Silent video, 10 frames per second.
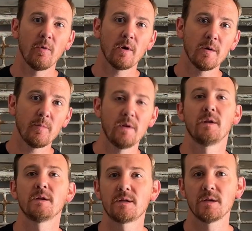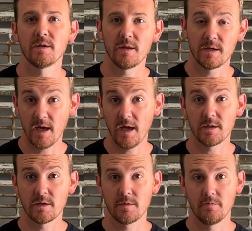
we're gonna put this to the test.